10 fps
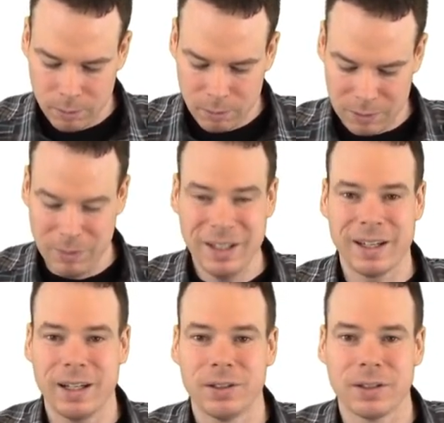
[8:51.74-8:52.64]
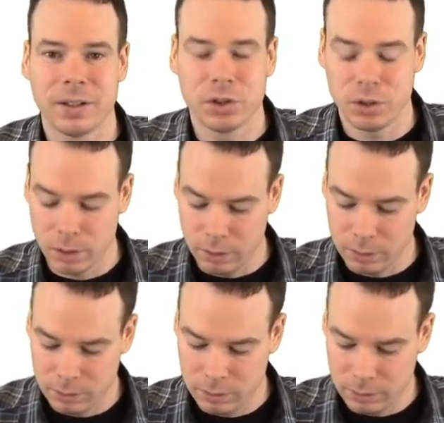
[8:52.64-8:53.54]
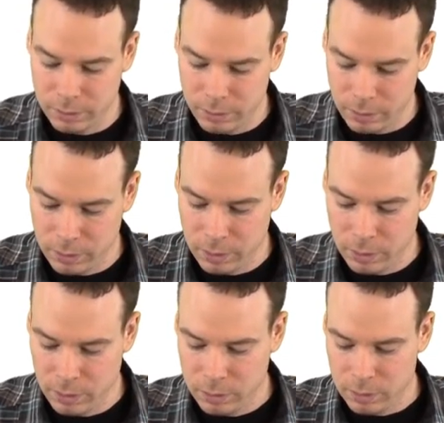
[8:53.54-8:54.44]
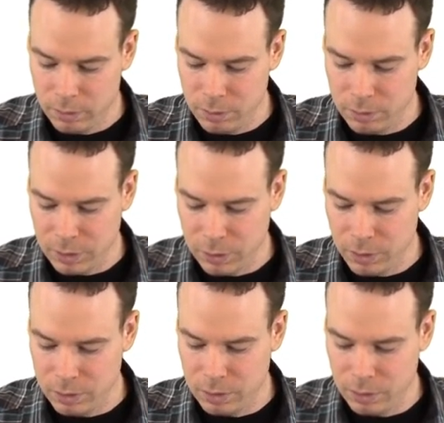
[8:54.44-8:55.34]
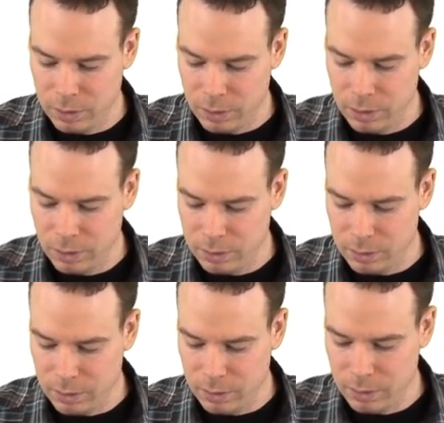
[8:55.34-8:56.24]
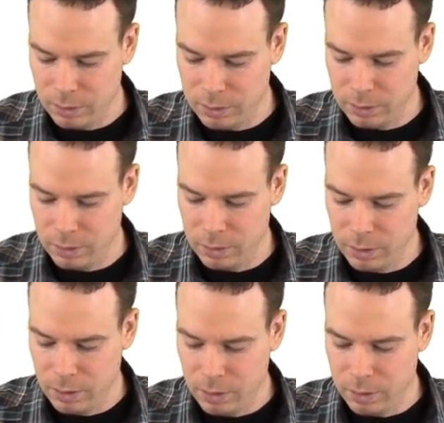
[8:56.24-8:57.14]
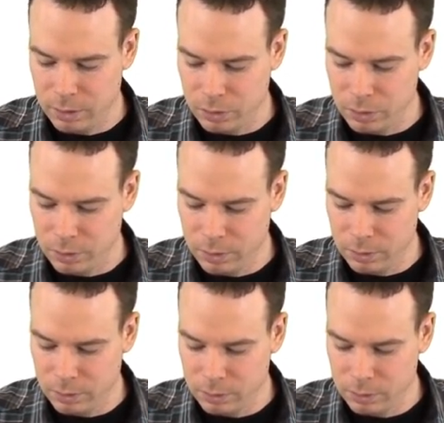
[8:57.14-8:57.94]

To me, it kind of looks like a circle. So here's my question. Is this a circle?